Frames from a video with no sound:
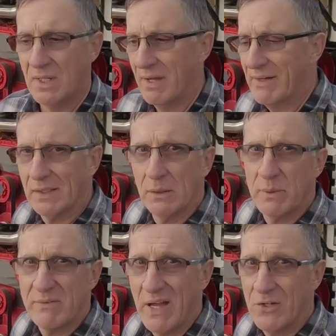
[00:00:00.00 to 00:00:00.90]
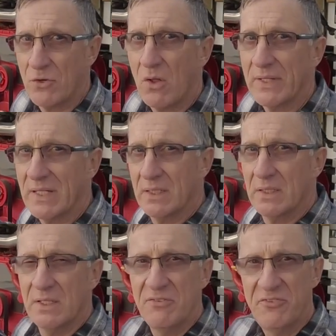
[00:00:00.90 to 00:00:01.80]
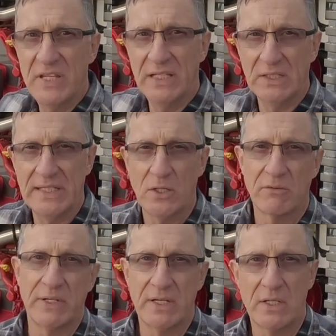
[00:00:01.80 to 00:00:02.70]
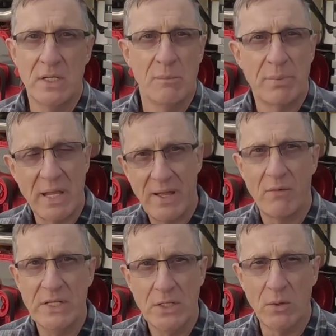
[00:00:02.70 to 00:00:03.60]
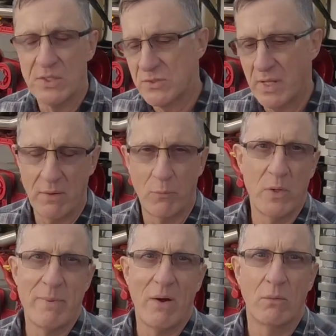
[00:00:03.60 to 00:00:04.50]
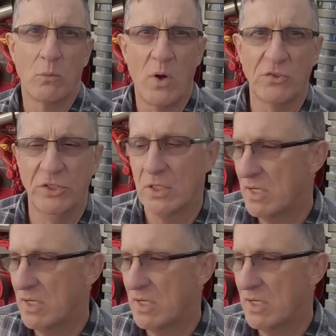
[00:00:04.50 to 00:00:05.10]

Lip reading: I've got a little bit of a hydraulic fitting leak over here, but I already know it, so I don't worry about washing it